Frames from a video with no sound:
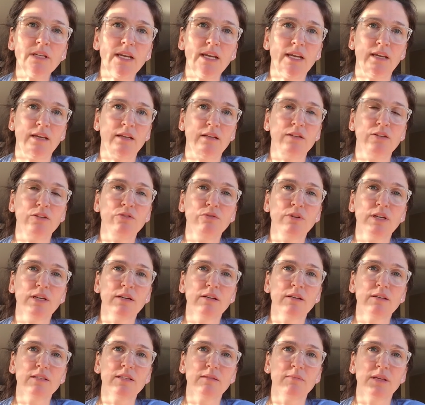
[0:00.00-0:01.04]
and you
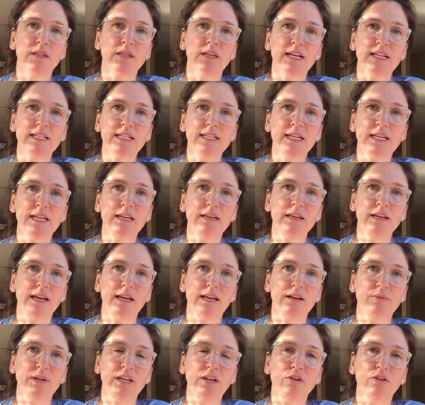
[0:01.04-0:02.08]
can submit the exit ticket and
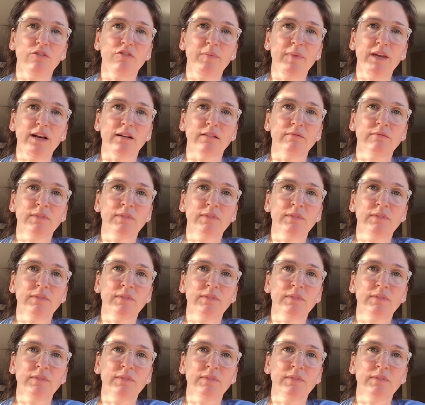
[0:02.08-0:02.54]
we can go from there.